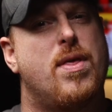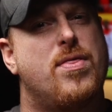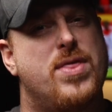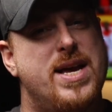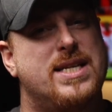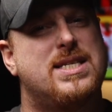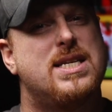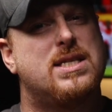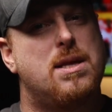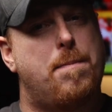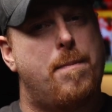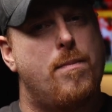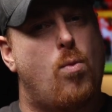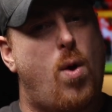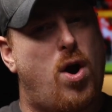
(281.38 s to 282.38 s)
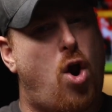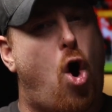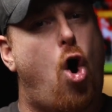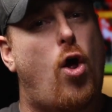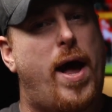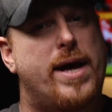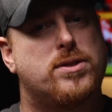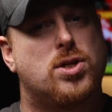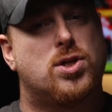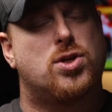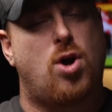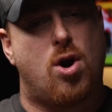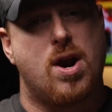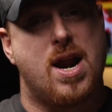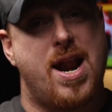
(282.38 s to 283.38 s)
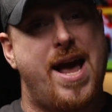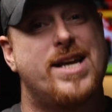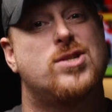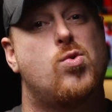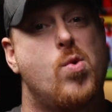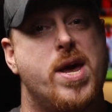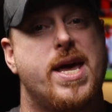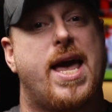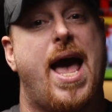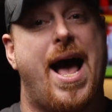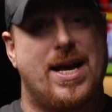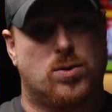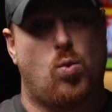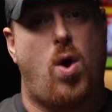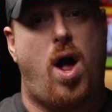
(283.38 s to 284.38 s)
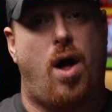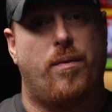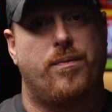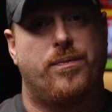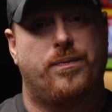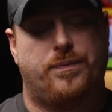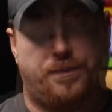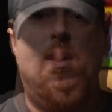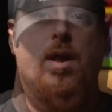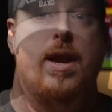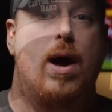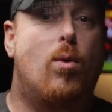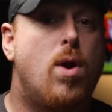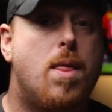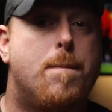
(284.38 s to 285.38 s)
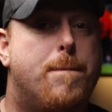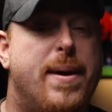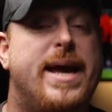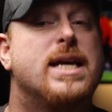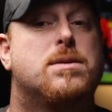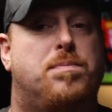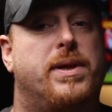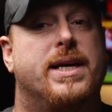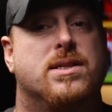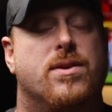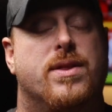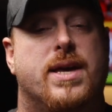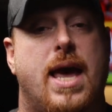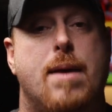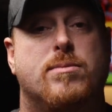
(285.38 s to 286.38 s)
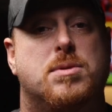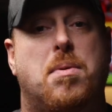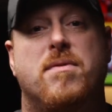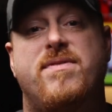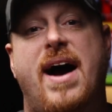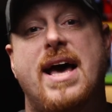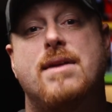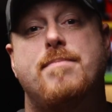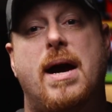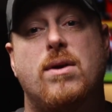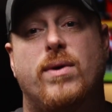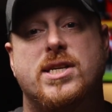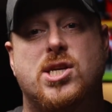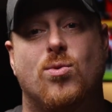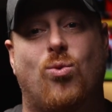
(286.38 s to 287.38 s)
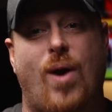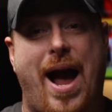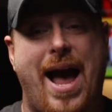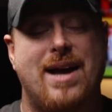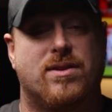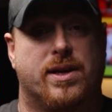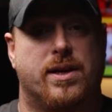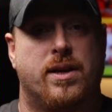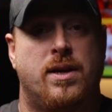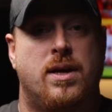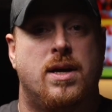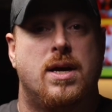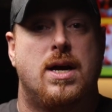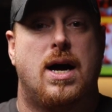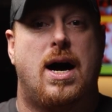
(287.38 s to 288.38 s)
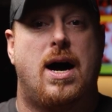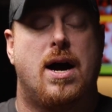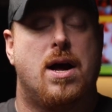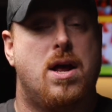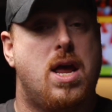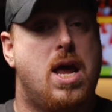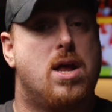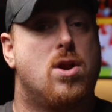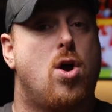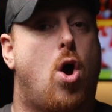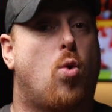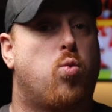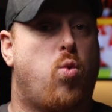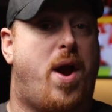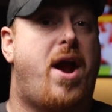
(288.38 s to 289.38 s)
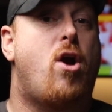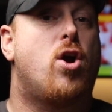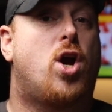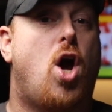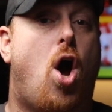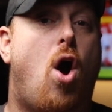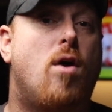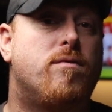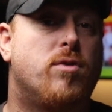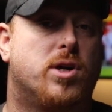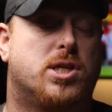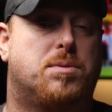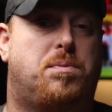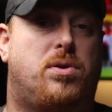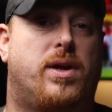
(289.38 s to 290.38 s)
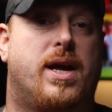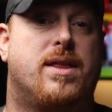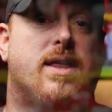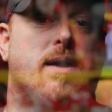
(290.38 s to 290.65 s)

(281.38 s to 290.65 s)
that this is where it all has to start next week as well. Now, one of the biggest plays of the game was provided by Reggie Ragland in a rare coverage play